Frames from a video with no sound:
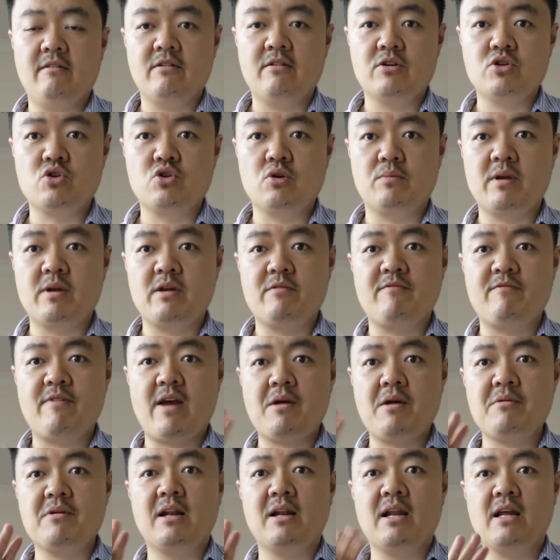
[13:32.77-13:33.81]
Should be
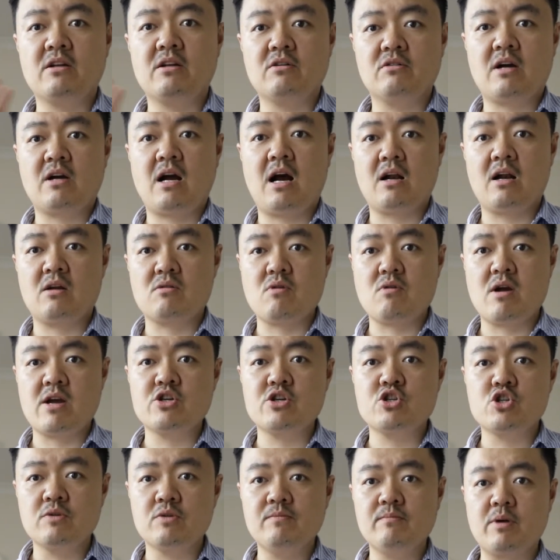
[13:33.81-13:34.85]
very little
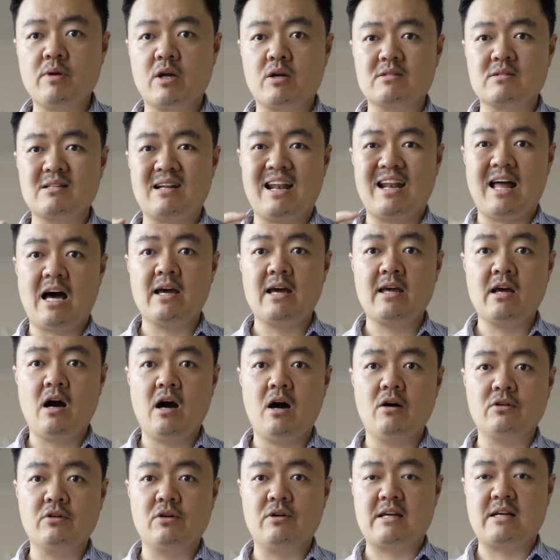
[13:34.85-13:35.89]
coloration because the line
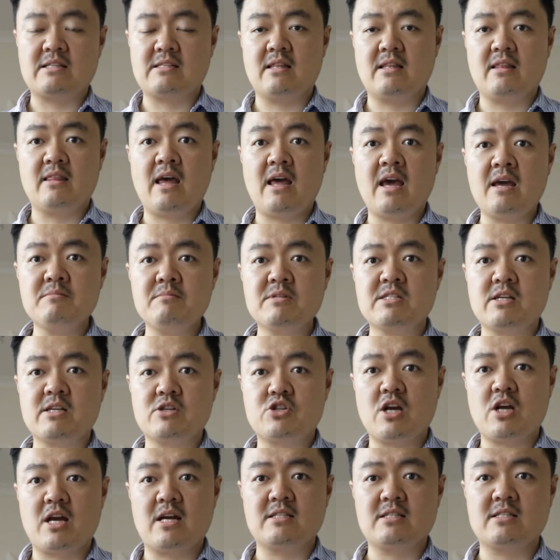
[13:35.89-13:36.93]
audio as the name
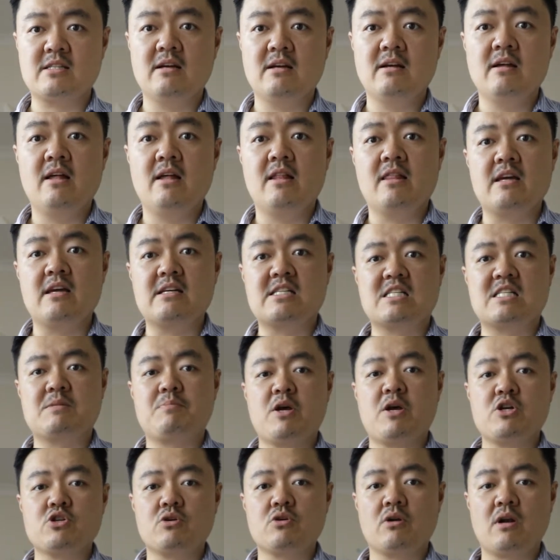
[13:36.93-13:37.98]
suggests they
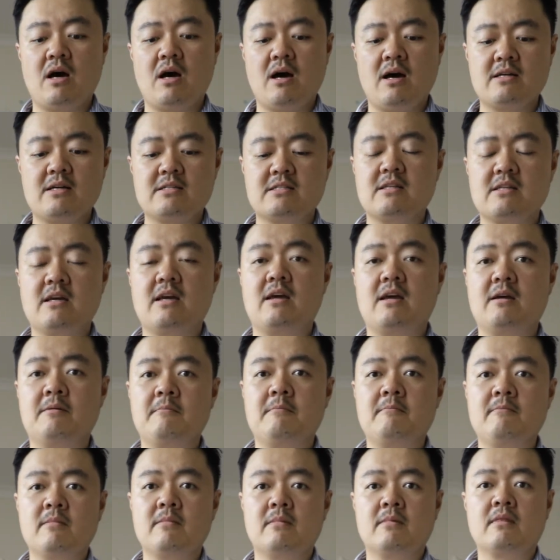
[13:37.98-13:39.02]
specialized
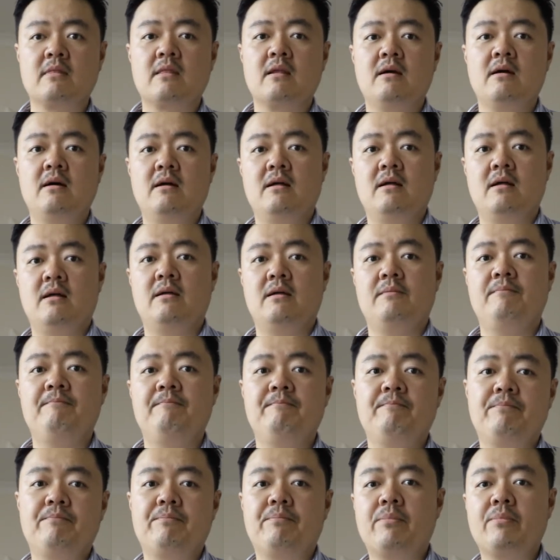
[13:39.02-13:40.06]
in
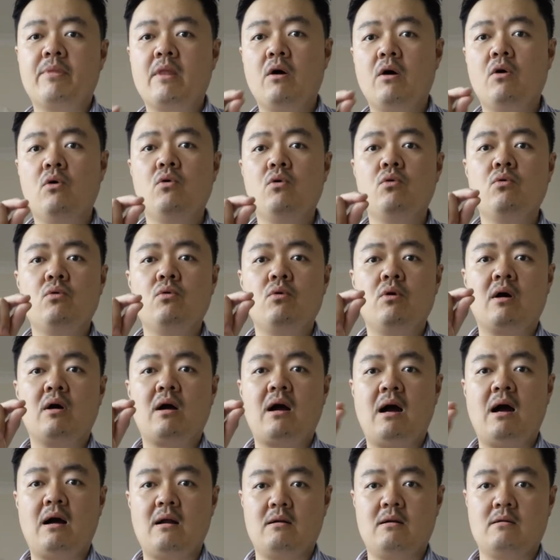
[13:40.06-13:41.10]
no
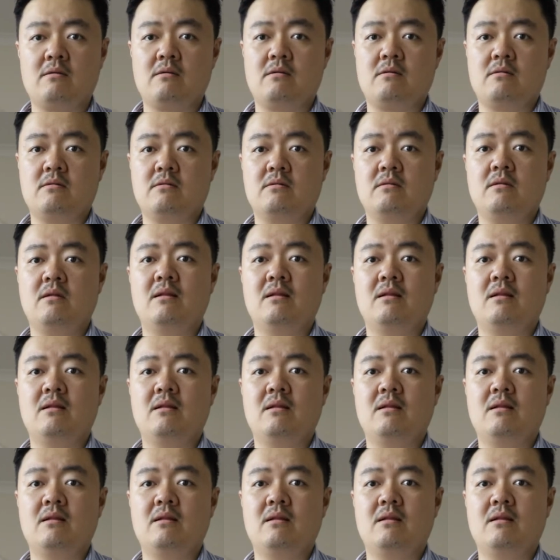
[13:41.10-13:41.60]
color,